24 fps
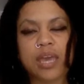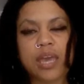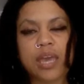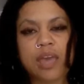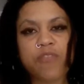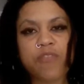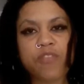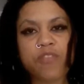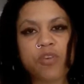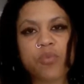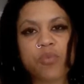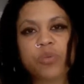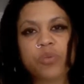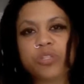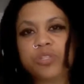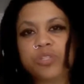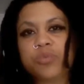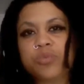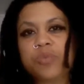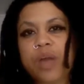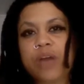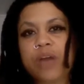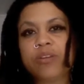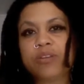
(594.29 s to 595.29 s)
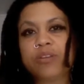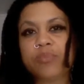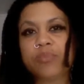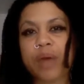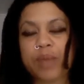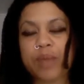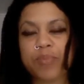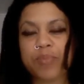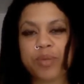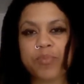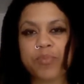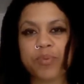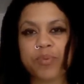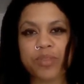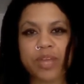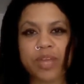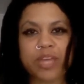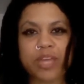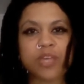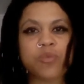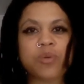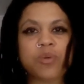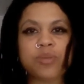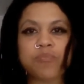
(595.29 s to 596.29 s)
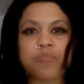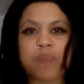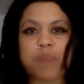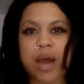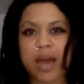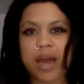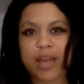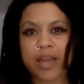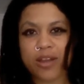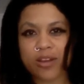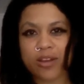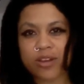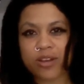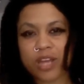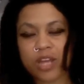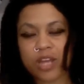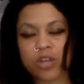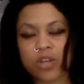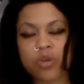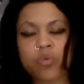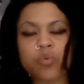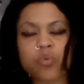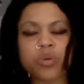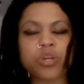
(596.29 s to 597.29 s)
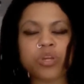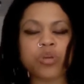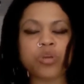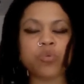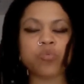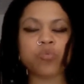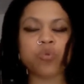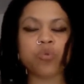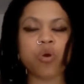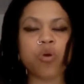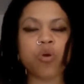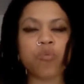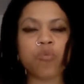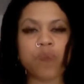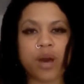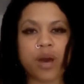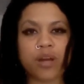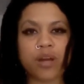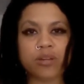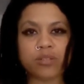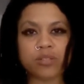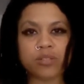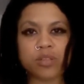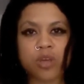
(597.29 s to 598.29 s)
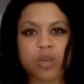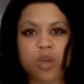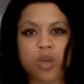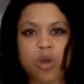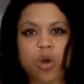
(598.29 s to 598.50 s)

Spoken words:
If you were surrounded by people that you admired and who were your role models,